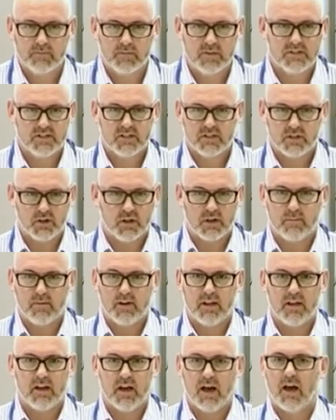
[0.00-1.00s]
This isn't going to
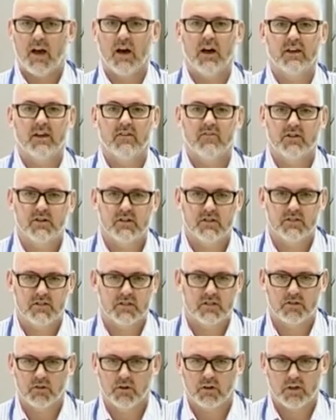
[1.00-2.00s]
be hard evidence,
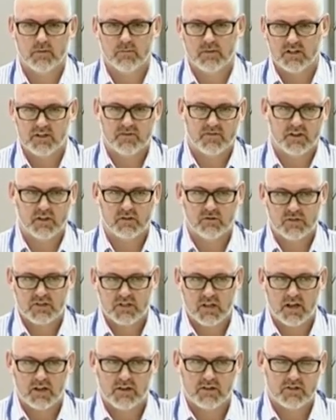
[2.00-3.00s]
it's not going to be difficult
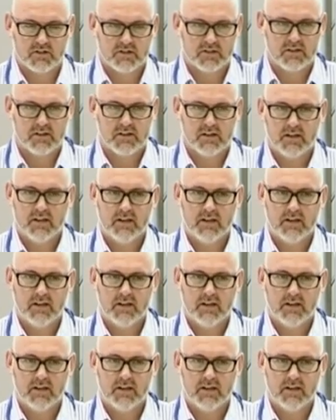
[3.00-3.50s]
science.